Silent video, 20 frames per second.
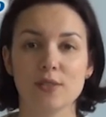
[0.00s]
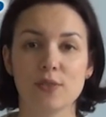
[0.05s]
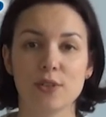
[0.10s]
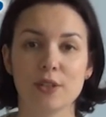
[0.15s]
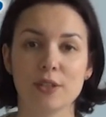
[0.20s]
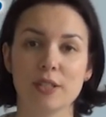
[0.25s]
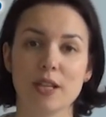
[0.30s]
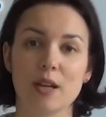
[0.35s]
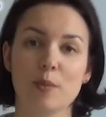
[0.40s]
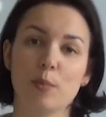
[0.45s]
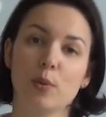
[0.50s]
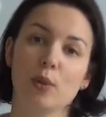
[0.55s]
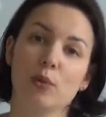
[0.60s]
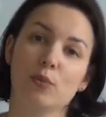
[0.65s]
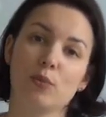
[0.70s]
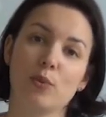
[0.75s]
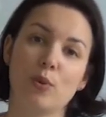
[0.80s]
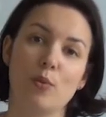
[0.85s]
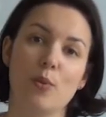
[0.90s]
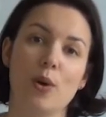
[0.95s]
for example,
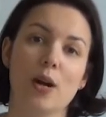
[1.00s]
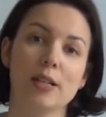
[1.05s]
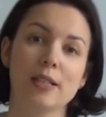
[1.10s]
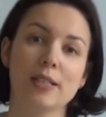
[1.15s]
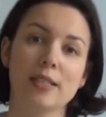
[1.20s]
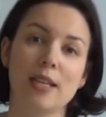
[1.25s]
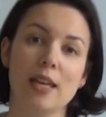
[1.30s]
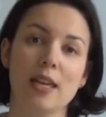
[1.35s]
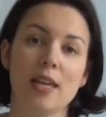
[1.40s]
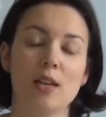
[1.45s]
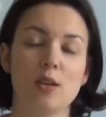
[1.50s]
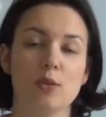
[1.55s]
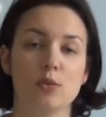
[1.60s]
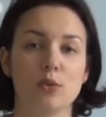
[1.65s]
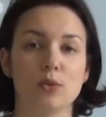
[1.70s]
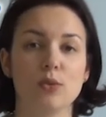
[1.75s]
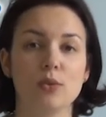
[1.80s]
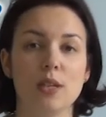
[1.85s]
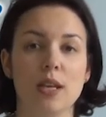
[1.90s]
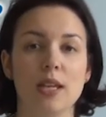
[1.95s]
for 1 day or
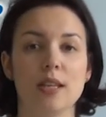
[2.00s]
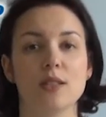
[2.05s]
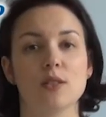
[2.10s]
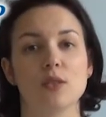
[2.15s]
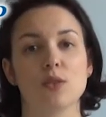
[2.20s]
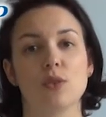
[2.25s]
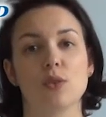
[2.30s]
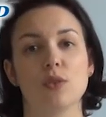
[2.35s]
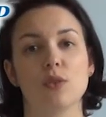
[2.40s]
2 days,